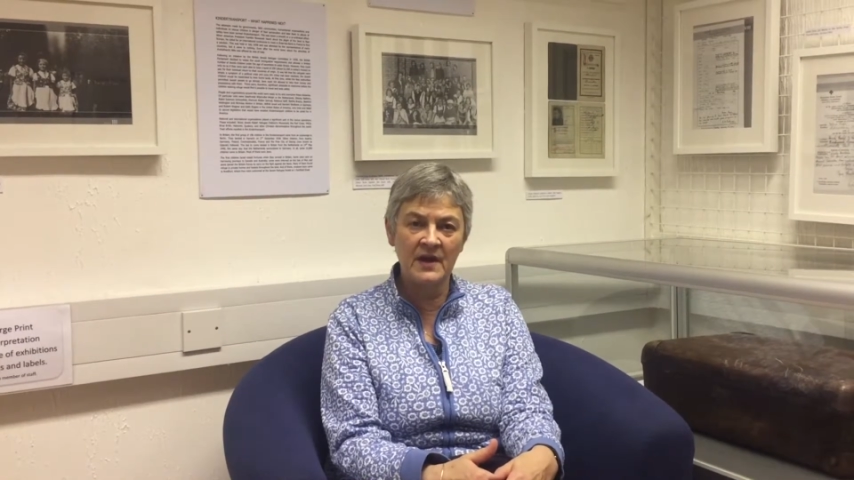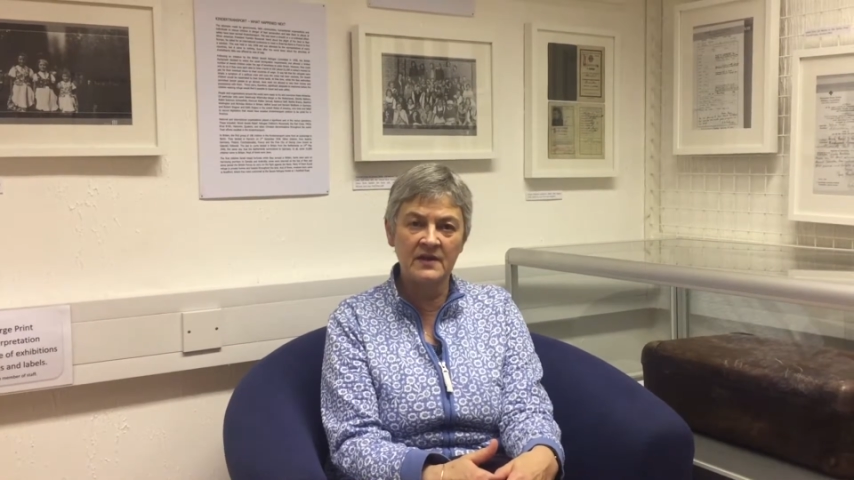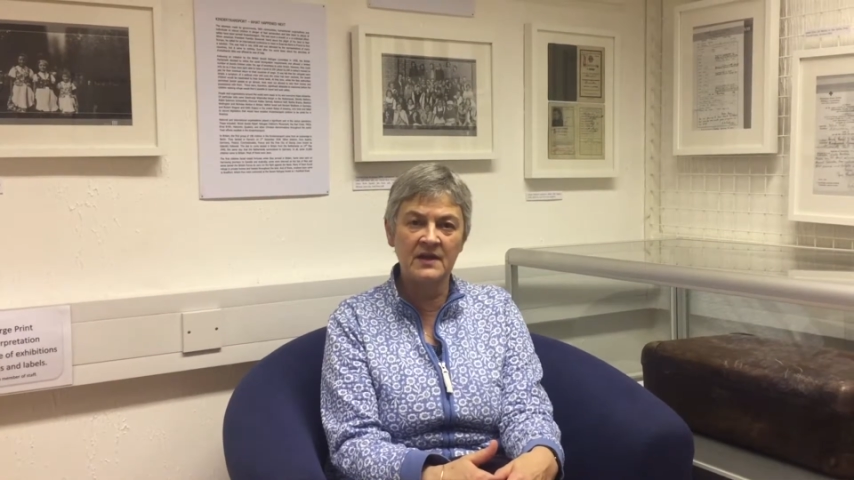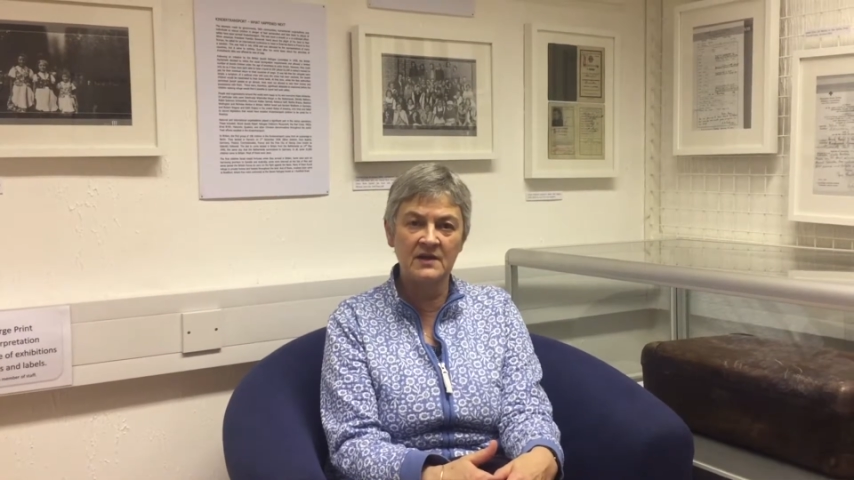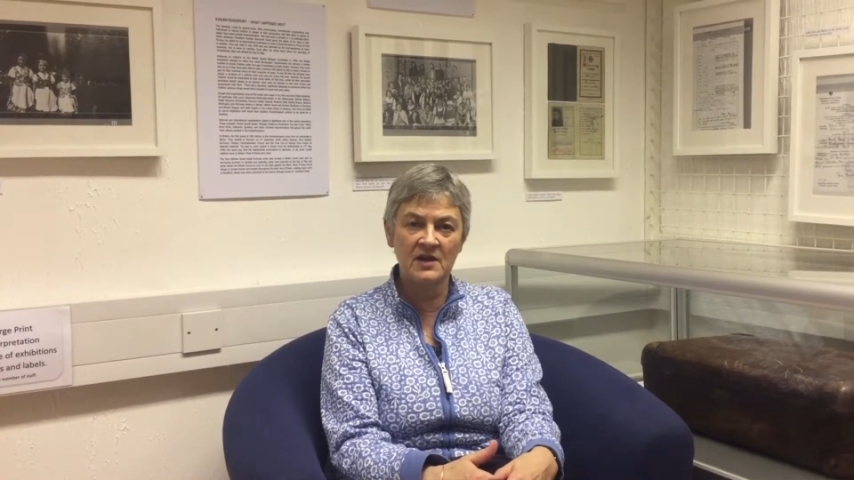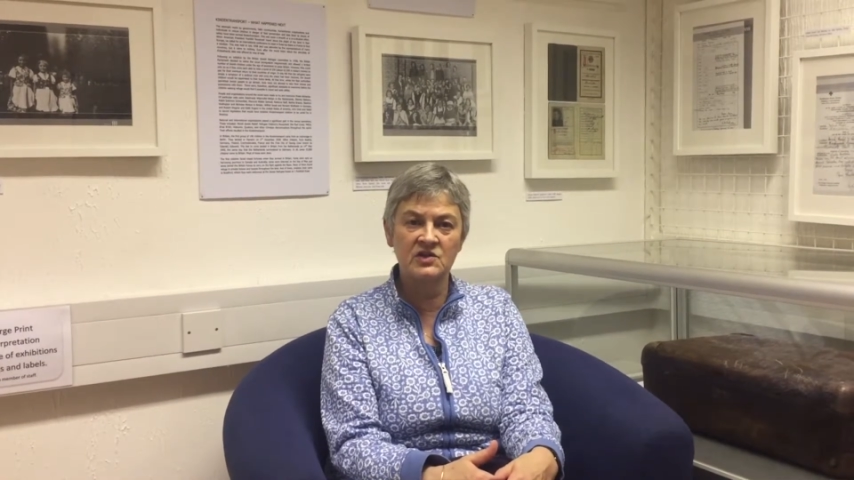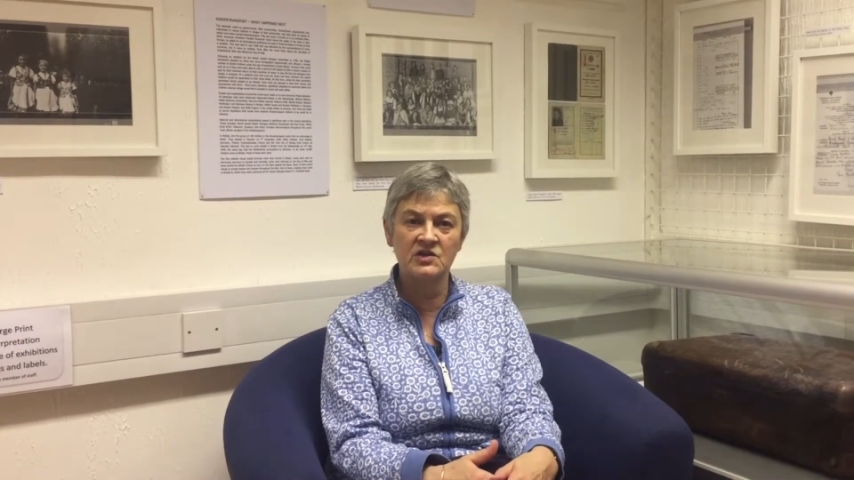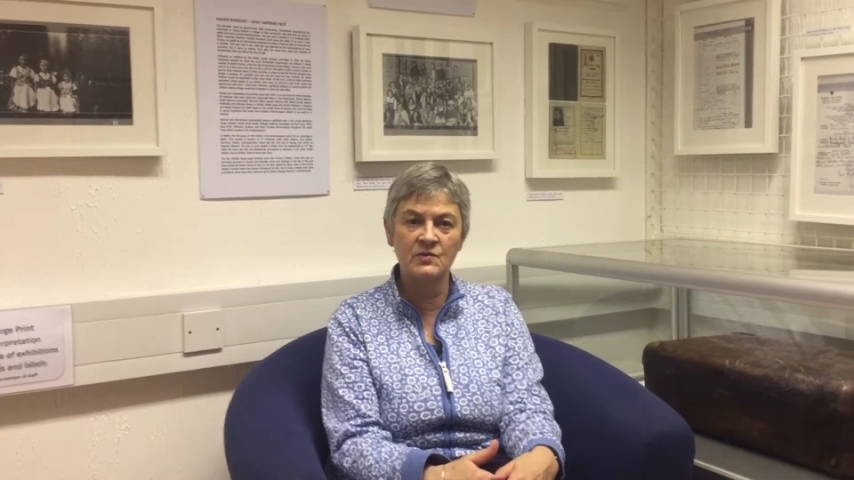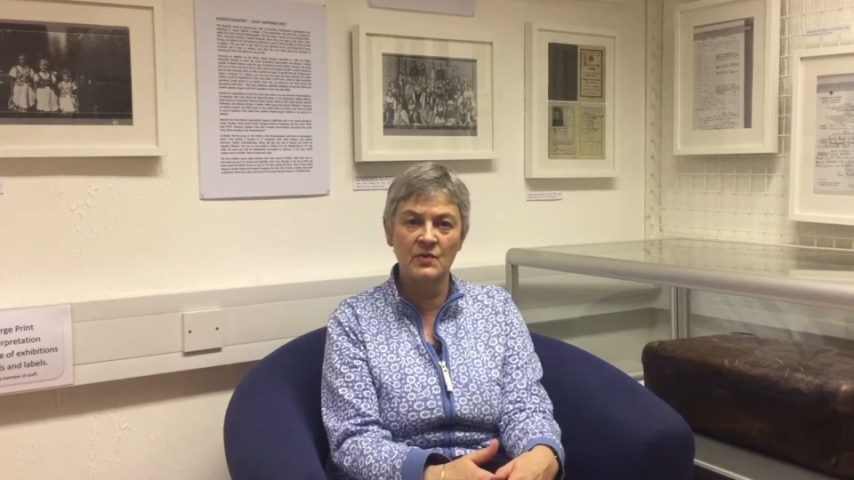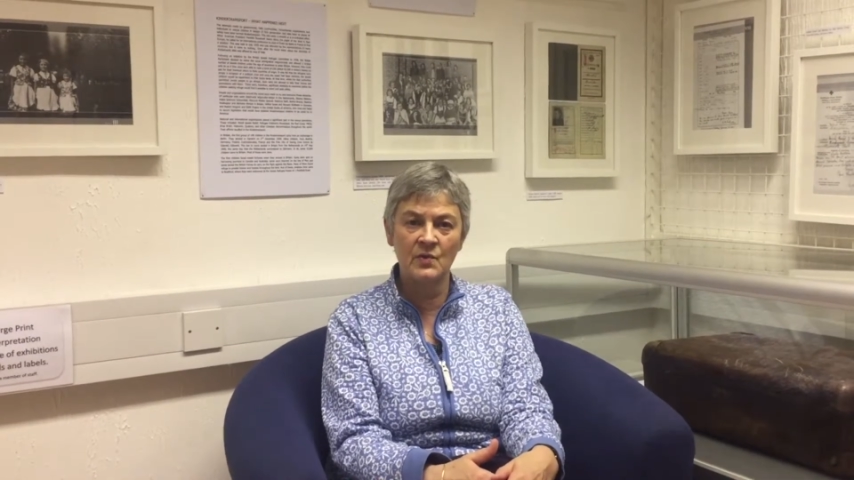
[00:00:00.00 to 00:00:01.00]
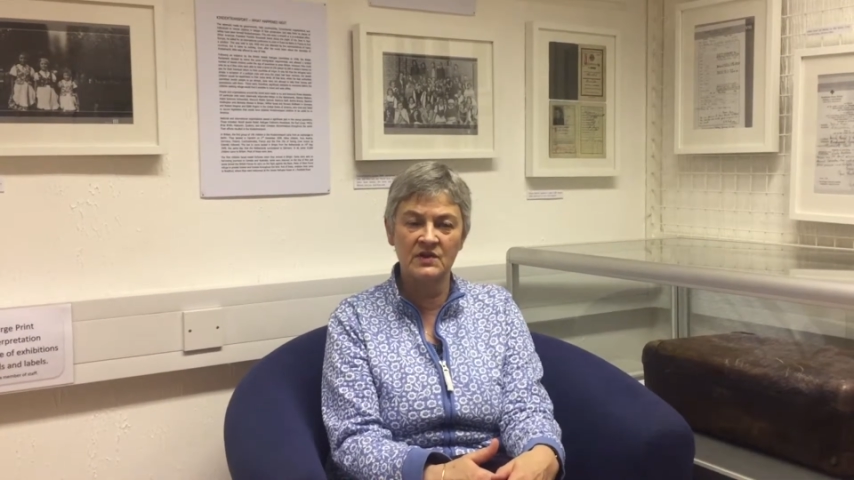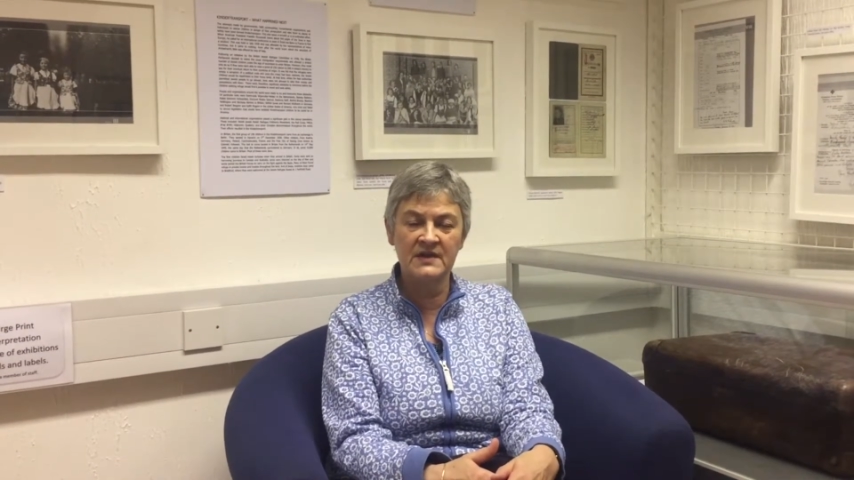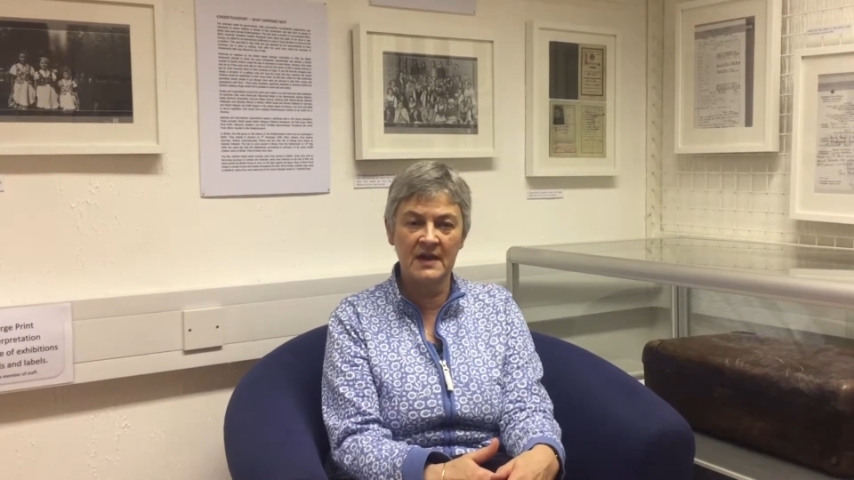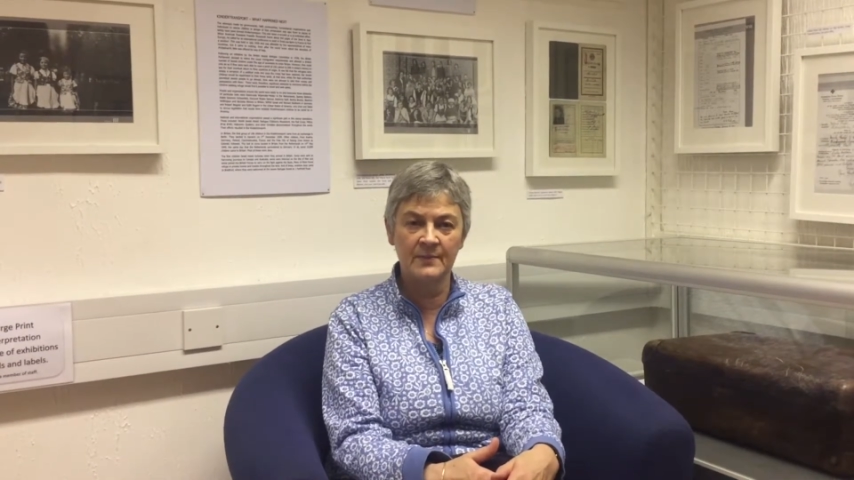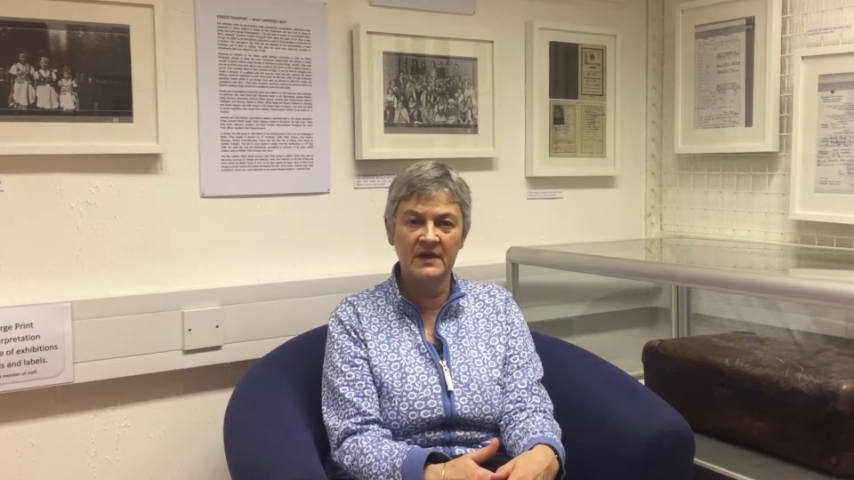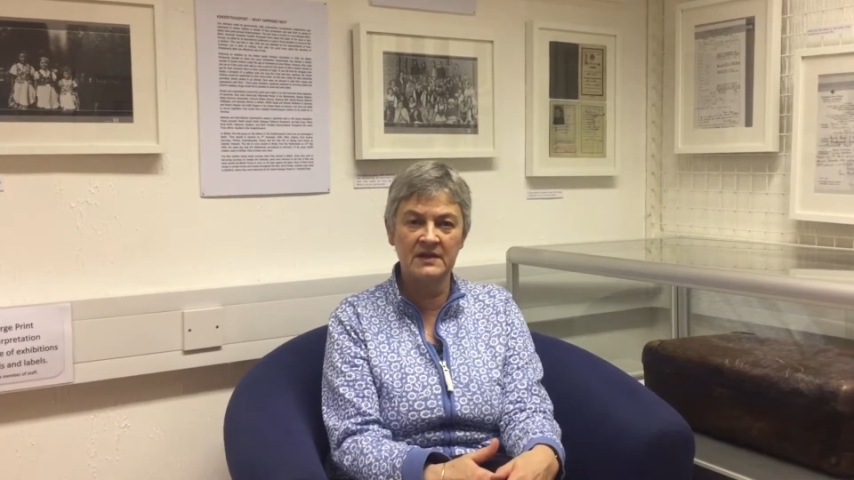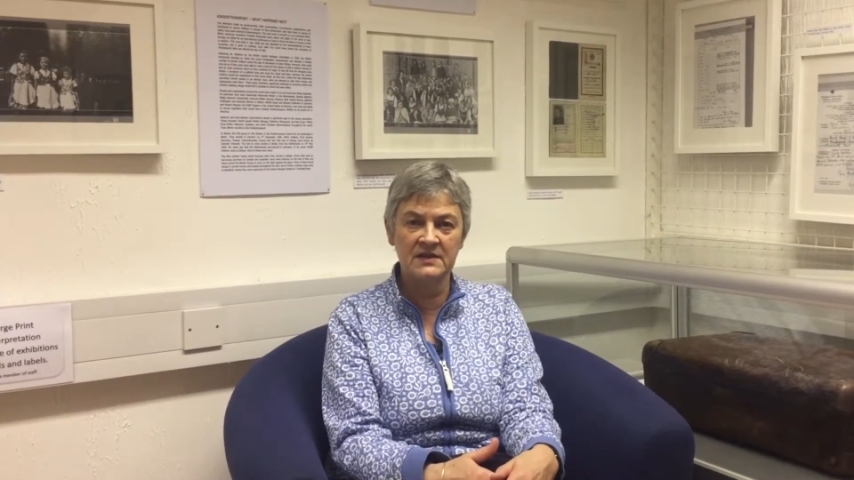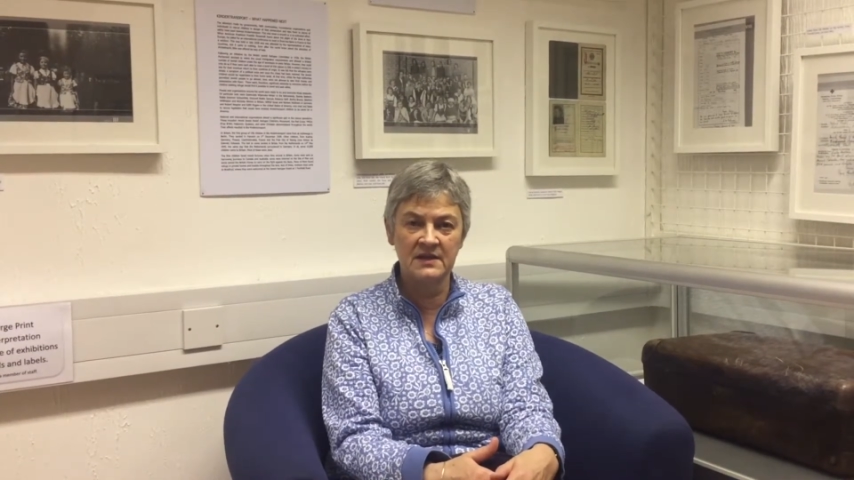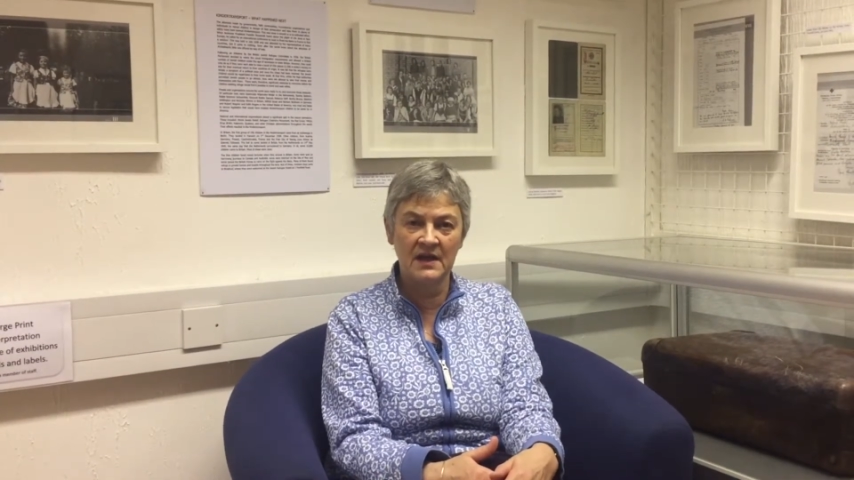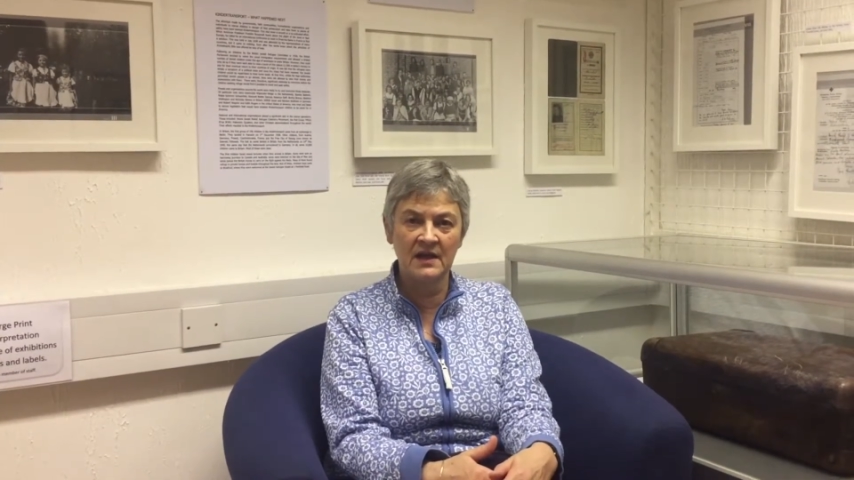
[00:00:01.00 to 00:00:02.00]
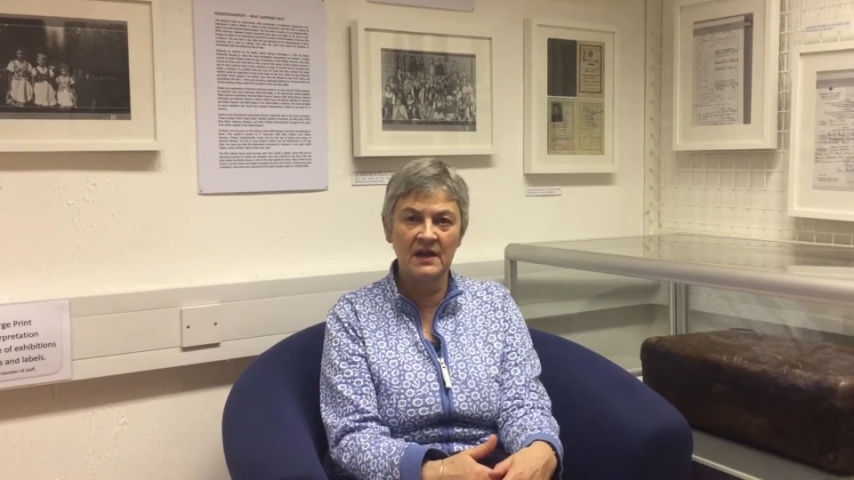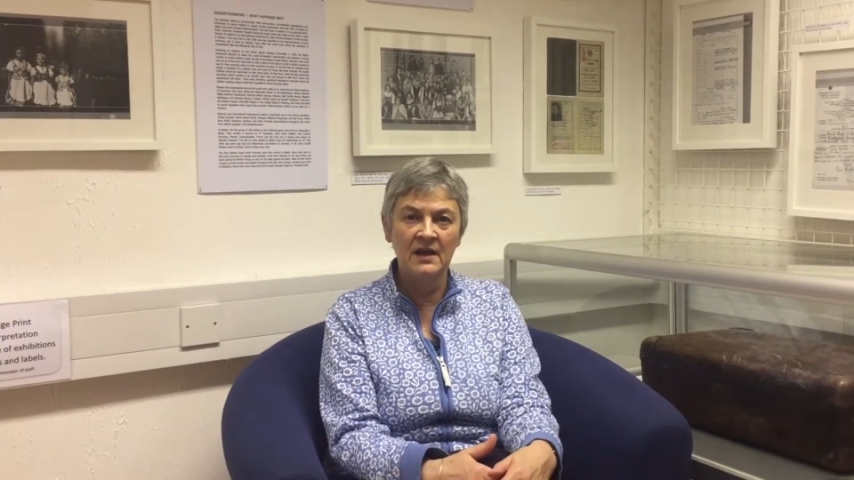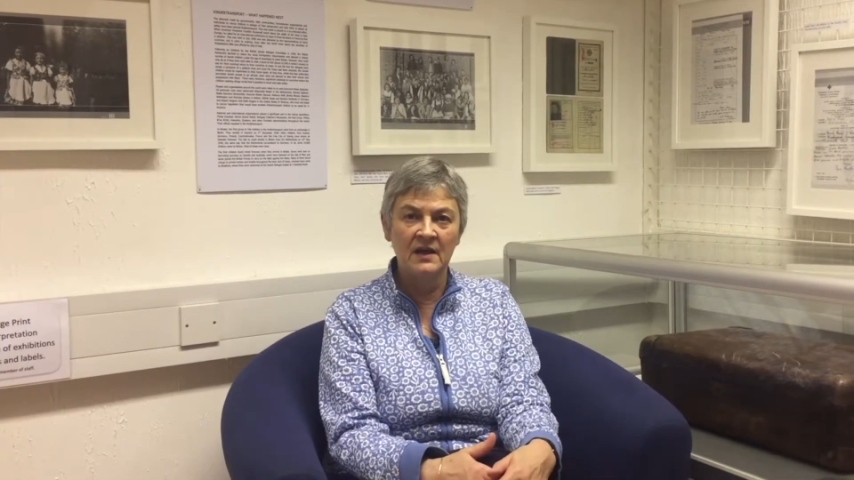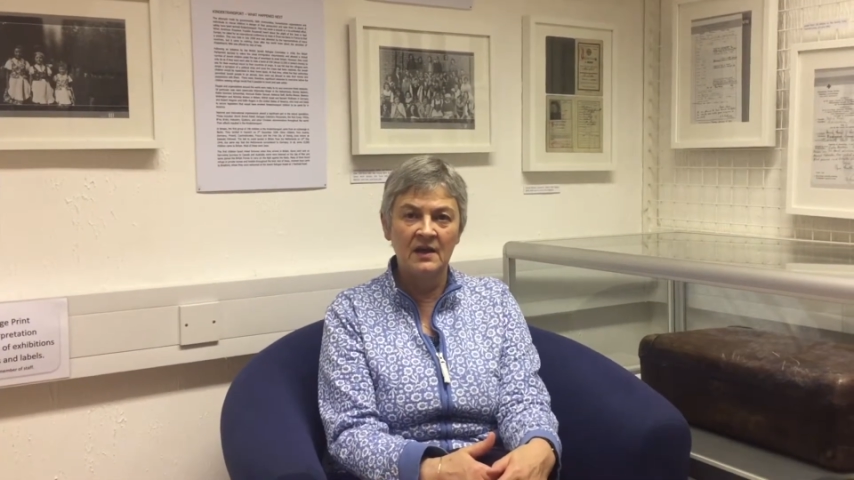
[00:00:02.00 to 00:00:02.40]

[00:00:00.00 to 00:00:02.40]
make the connections with what's happening today.